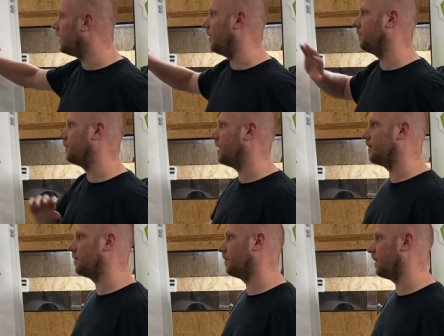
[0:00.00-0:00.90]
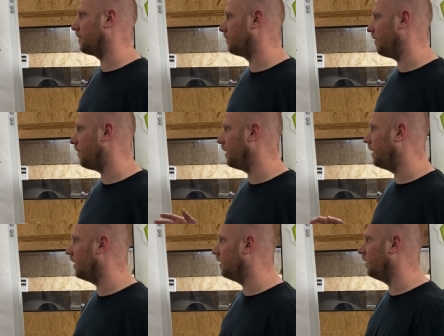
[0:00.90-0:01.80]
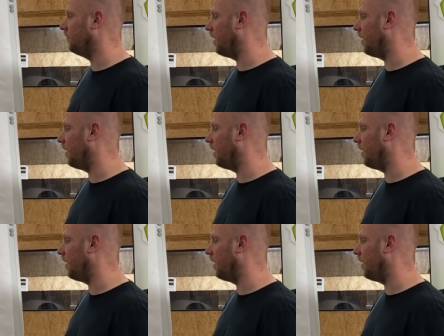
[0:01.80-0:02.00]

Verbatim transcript: yeah that's that's very uh,